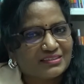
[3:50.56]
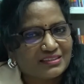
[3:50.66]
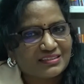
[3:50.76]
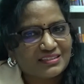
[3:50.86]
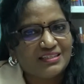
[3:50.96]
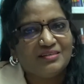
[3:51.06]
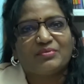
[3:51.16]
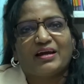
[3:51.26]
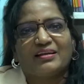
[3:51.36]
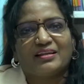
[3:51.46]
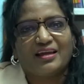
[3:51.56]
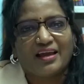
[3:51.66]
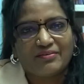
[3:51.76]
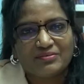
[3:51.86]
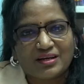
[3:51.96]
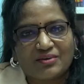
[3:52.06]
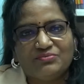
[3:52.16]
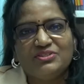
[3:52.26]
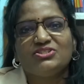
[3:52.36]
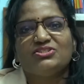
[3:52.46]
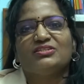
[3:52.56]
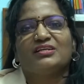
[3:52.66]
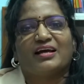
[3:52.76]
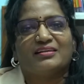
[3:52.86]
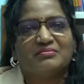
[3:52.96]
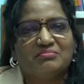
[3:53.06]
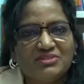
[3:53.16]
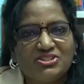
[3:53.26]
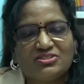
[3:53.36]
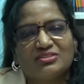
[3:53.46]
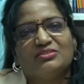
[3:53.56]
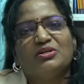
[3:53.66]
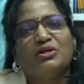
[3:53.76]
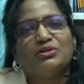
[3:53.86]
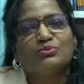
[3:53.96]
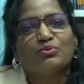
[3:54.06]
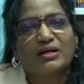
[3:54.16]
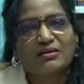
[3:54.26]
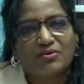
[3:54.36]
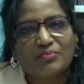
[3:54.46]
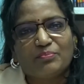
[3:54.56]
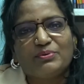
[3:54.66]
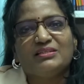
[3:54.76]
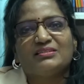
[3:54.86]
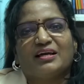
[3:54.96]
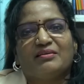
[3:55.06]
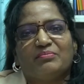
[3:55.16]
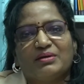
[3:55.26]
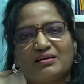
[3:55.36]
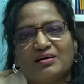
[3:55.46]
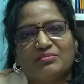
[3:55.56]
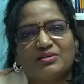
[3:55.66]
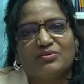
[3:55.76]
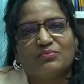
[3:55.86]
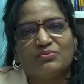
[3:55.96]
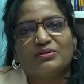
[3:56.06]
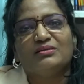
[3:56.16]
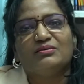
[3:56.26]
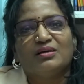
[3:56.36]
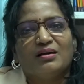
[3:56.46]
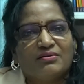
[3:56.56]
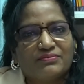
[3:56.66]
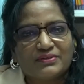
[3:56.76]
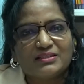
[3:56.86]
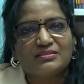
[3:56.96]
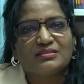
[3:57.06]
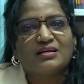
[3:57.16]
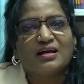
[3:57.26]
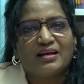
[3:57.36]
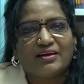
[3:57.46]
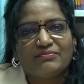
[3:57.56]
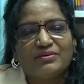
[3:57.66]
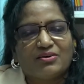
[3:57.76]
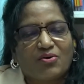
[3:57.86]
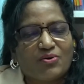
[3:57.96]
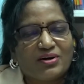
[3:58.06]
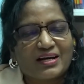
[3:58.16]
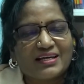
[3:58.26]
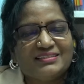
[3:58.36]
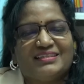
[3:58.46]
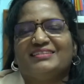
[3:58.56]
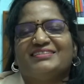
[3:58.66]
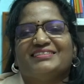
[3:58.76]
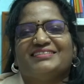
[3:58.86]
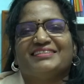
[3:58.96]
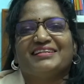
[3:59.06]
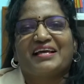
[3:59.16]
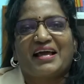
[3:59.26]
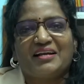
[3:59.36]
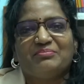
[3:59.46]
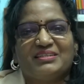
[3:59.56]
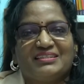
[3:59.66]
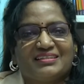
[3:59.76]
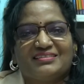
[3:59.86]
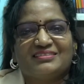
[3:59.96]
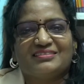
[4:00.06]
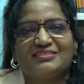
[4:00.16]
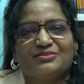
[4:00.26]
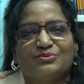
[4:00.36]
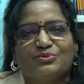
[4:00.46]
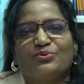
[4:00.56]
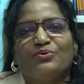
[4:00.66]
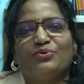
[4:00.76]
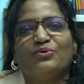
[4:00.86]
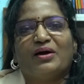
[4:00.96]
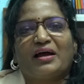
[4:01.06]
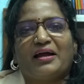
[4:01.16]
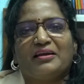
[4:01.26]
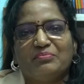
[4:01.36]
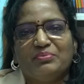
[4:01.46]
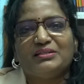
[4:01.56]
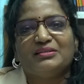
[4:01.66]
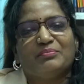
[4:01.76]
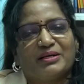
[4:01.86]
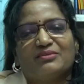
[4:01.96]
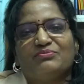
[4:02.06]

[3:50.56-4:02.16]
the team and they have the vision and the mission to accomplish and become the world first level organization that help the youngsters to grow and build a better